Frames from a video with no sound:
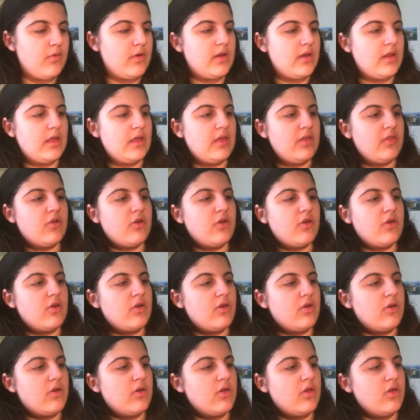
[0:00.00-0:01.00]

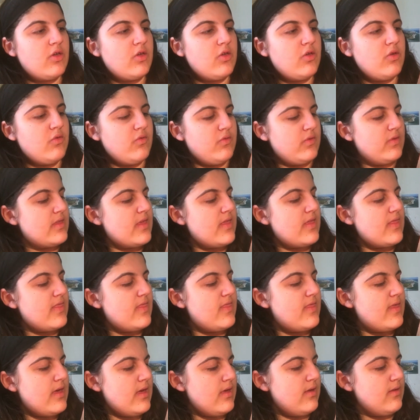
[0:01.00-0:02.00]
either use
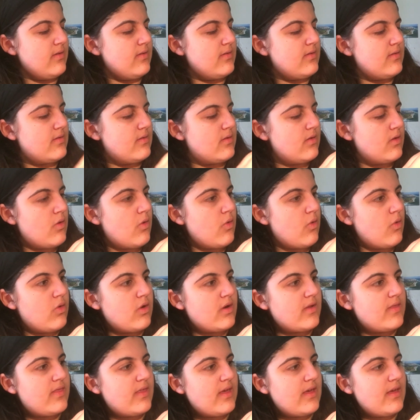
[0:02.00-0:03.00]
this
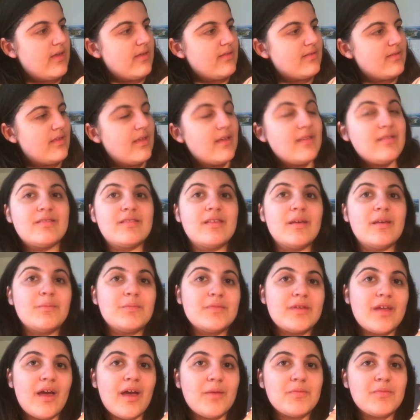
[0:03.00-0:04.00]
or this, and
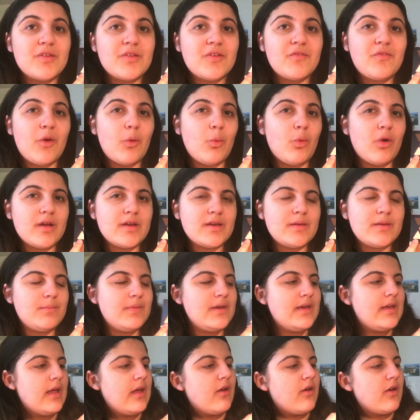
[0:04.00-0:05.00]
sometimes if I wanted to be
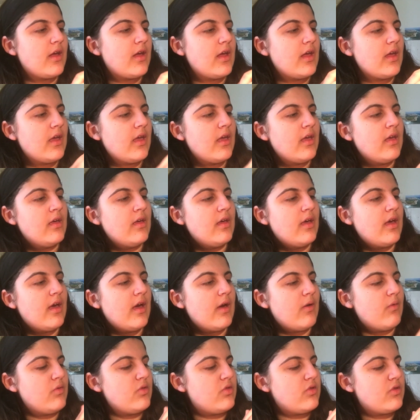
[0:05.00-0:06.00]
daring I
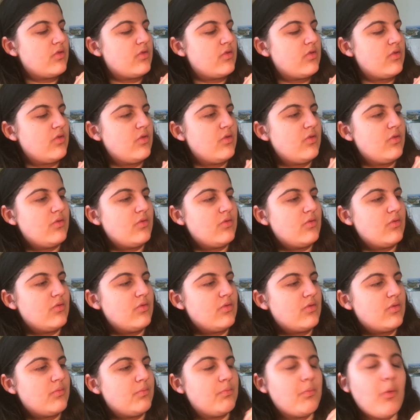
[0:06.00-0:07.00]
would just
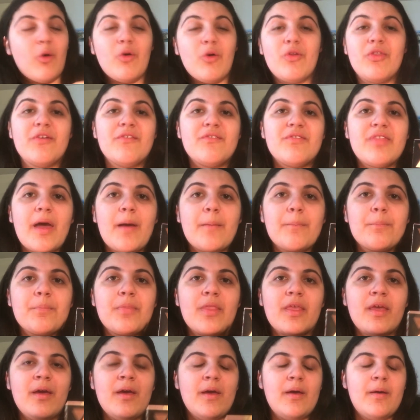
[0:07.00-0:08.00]
use both of them.
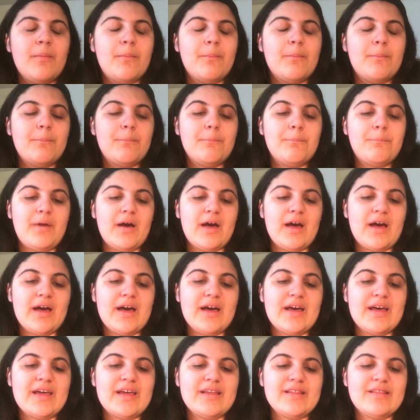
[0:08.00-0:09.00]

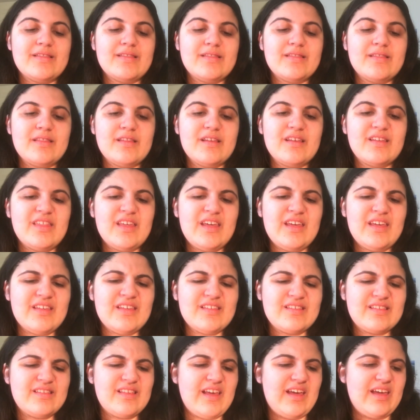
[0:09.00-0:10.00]
But the thing
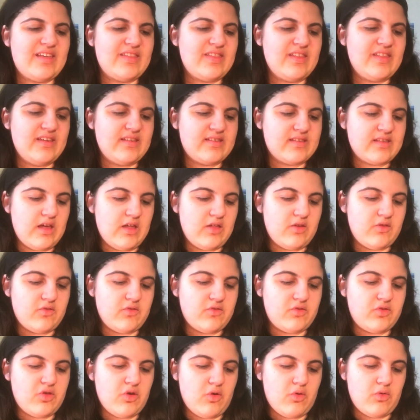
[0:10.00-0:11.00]
is like, these
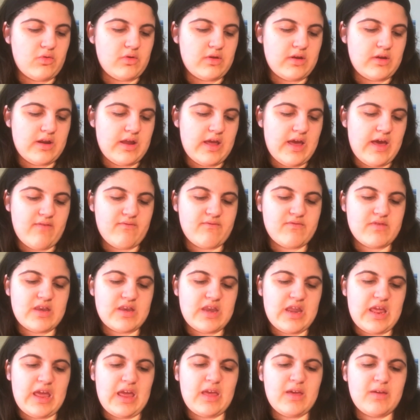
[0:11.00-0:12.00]
colors don't have
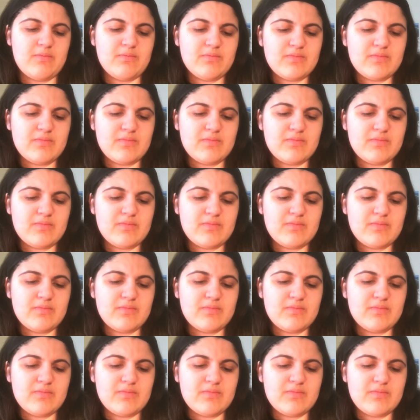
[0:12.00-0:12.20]
names,